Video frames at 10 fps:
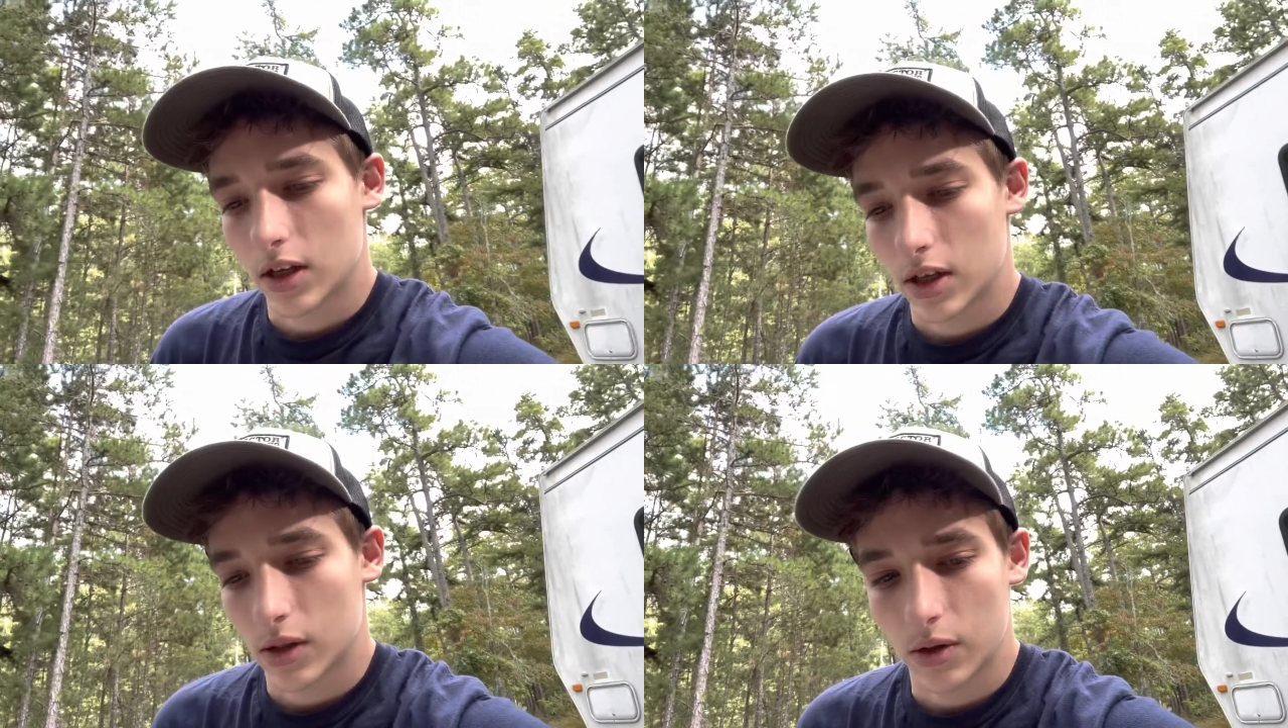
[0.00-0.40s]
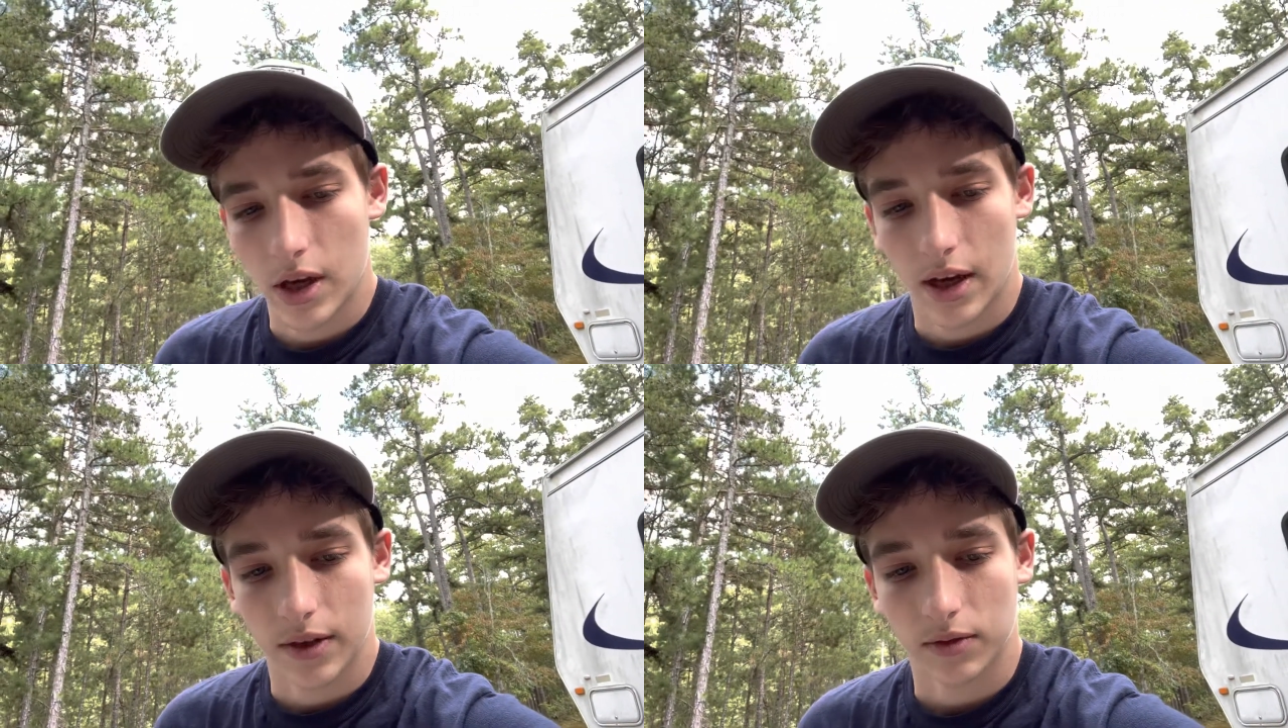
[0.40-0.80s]

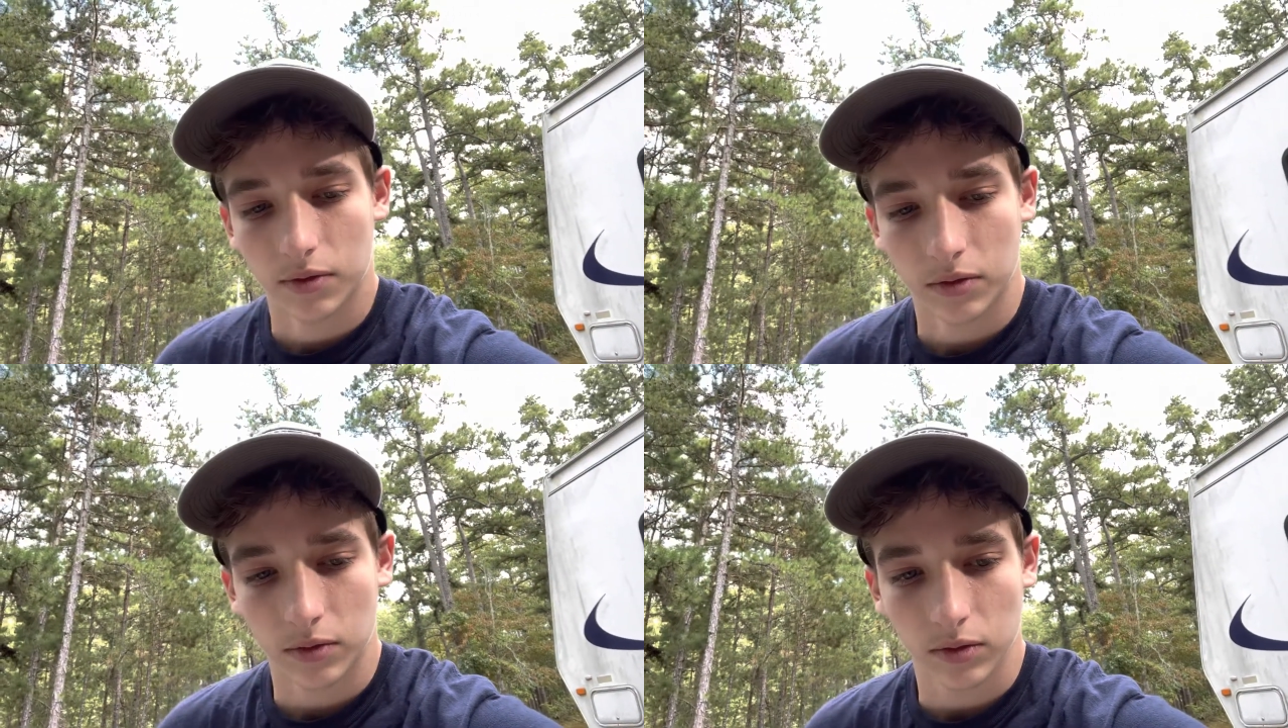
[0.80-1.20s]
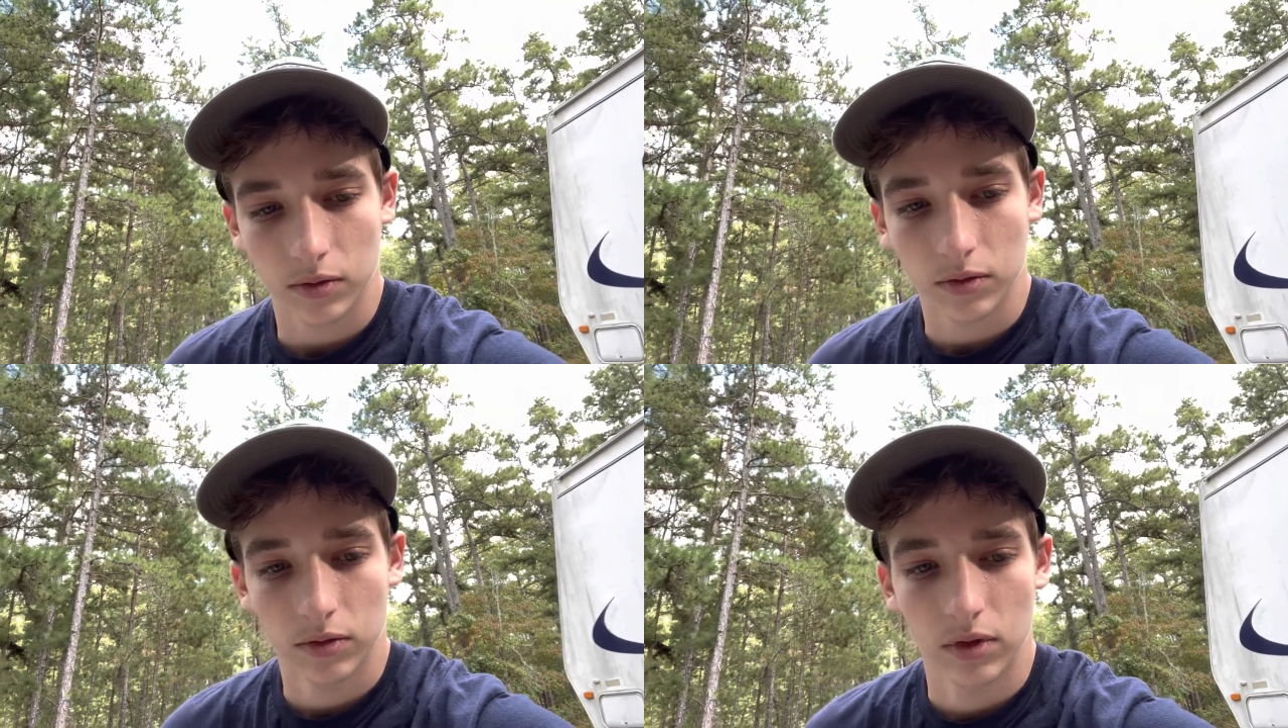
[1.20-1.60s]
yeah,
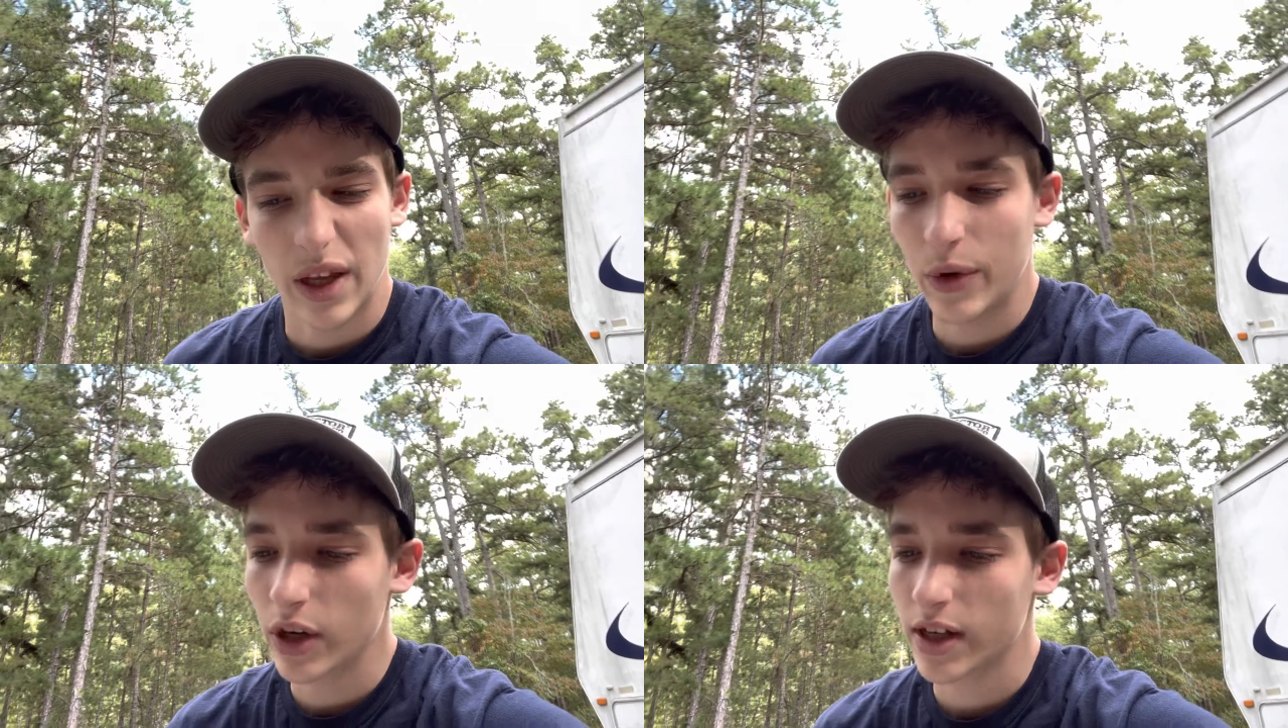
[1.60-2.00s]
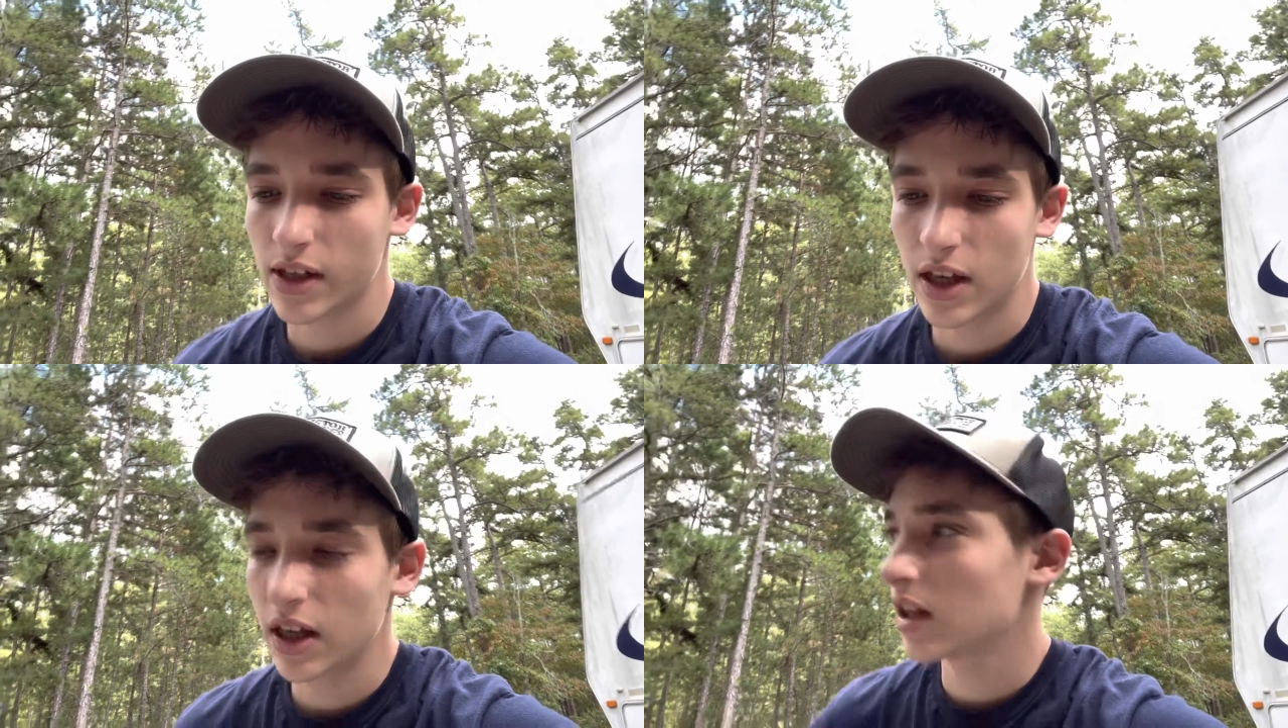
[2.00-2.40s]
let me know what you guys
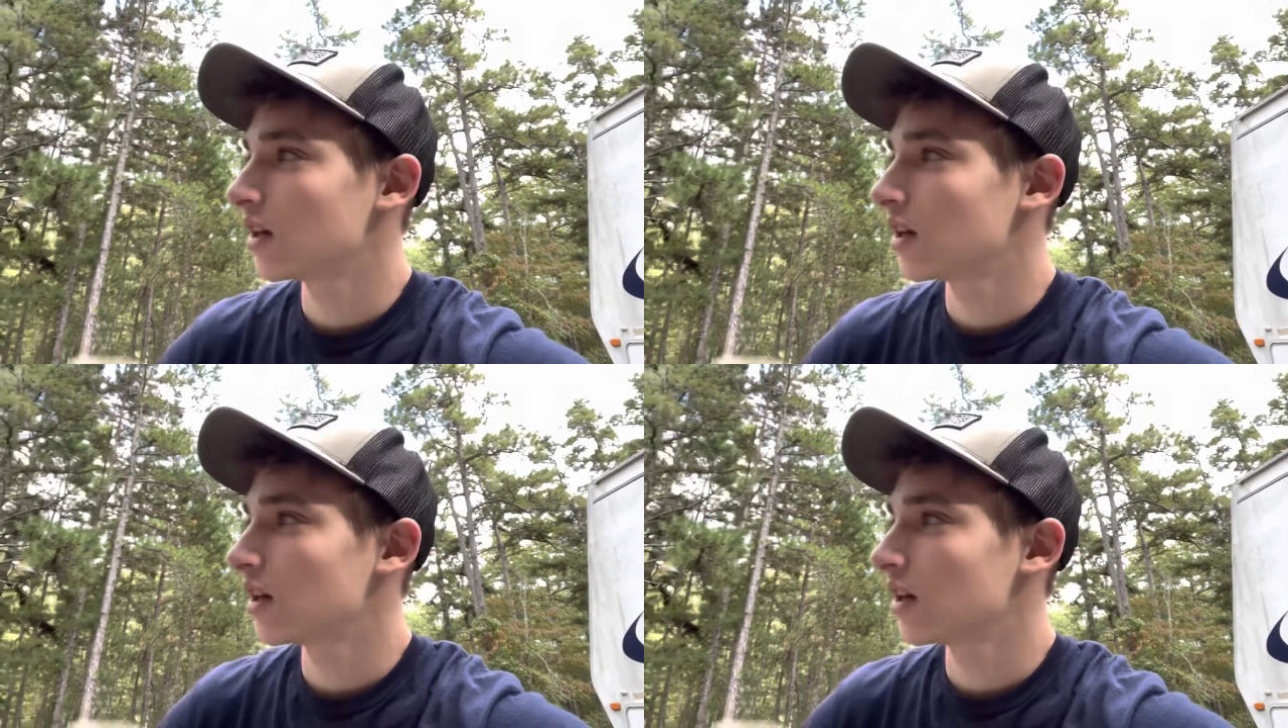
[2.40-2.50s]
think.